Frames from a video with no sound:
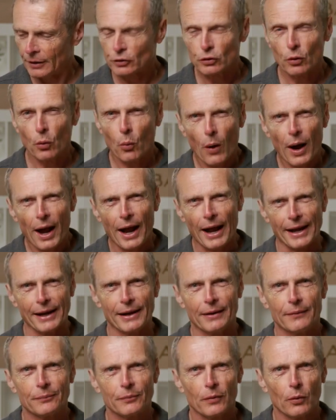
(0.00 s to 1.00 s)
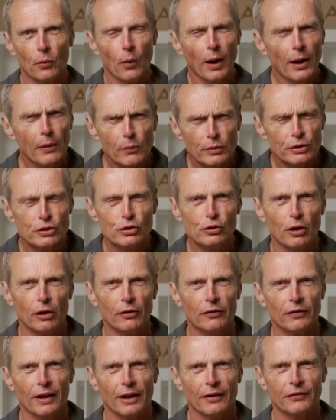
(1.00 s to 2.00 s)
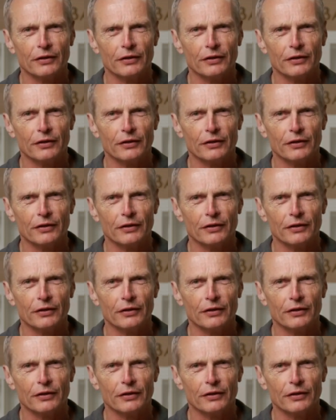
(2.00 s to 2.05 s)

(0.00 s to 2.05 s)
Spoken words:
So why? Why would you go fly